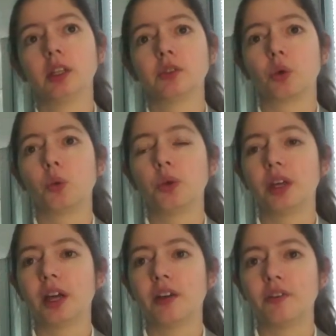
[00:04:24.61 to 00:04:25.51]
So we
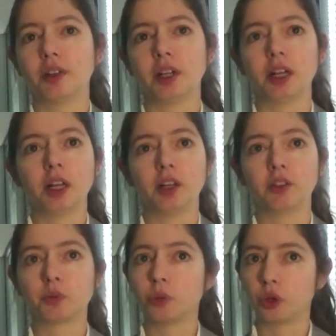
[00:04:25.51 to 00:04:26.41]
have uh,
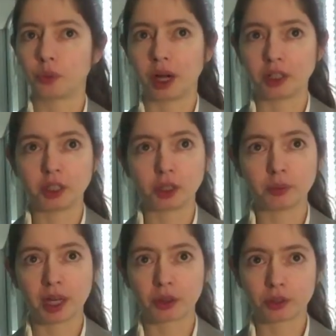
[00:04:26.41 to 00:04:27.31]
smooth particle
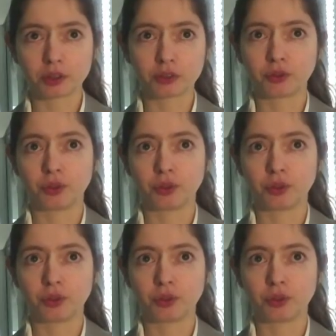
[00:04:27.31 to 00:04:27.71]
methods